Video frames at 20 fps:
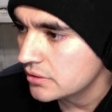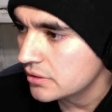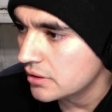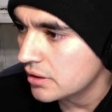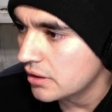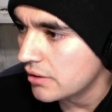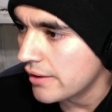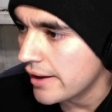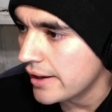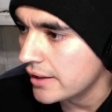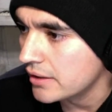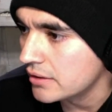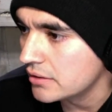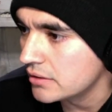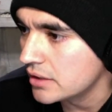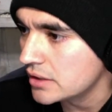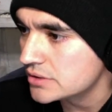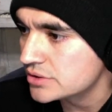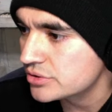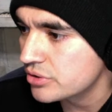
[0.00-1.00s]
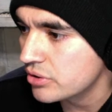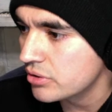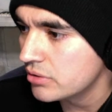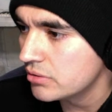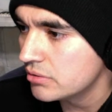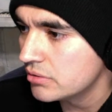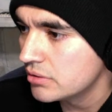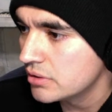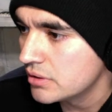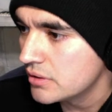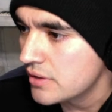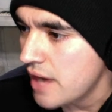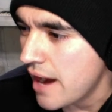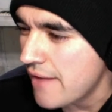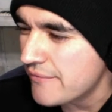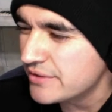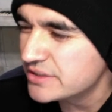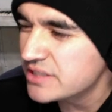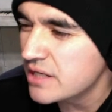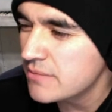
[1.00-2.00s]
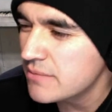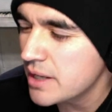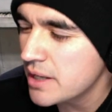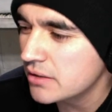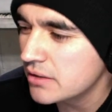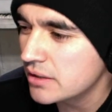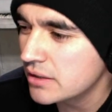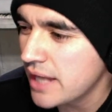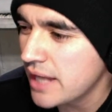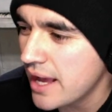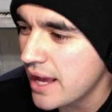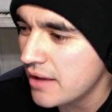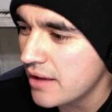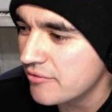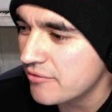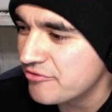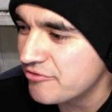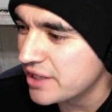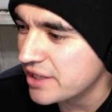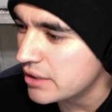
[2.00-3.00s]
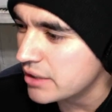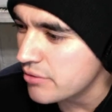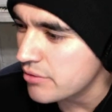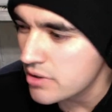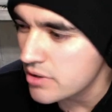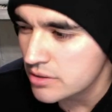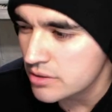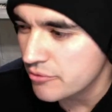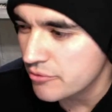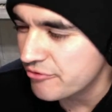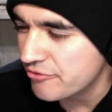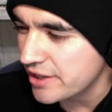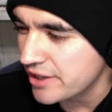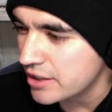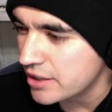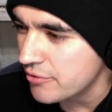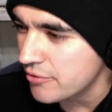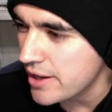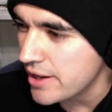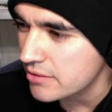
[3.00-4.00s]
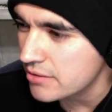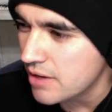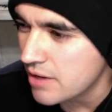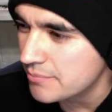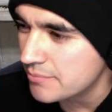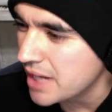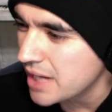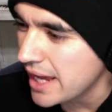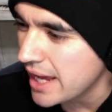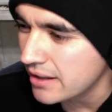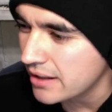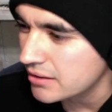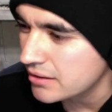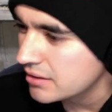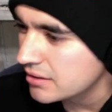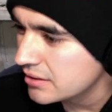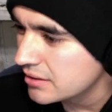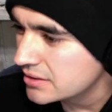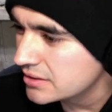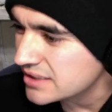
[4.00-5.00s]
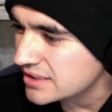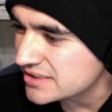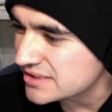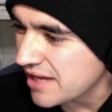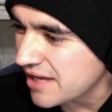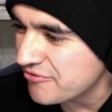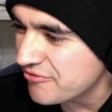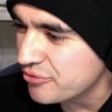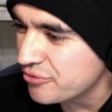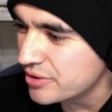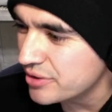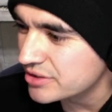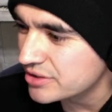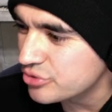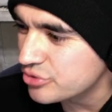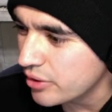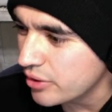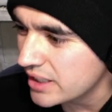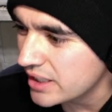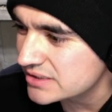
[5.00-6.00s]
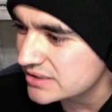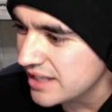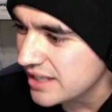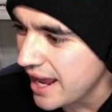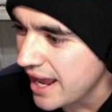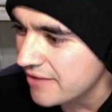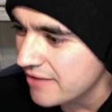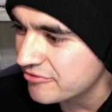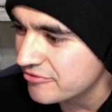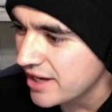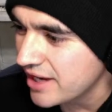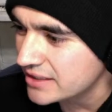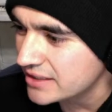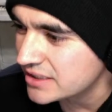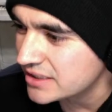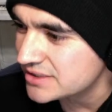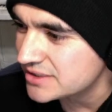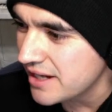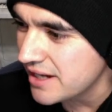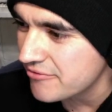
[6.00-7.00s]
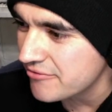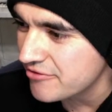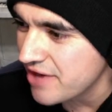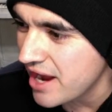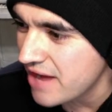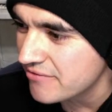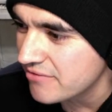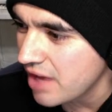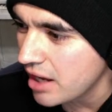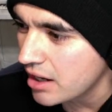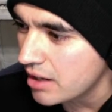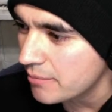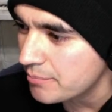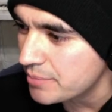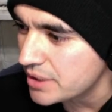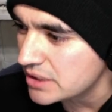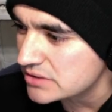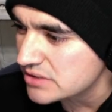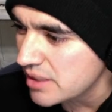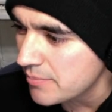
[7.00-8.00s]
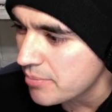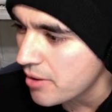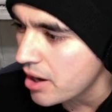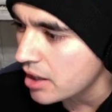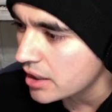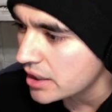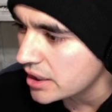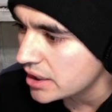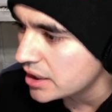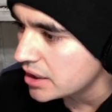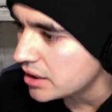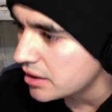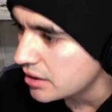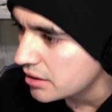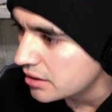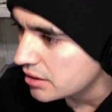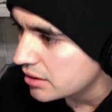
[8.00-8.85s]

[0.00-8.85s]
All right, let's go. Every time I look at Figueiredo, I'm like, does that fool enjoy his life? Like, does he ever have like a pizza pocket?